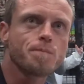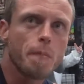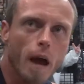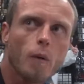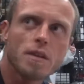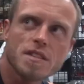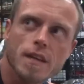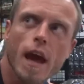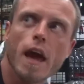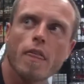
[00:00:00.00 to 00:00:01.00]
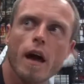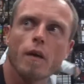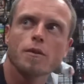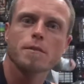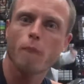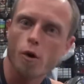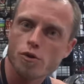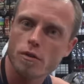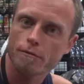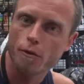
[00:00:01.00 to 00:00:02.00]
I would say that it was
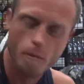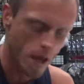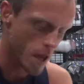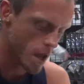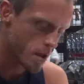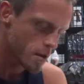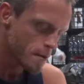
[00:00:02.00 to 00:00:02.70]
emotional for me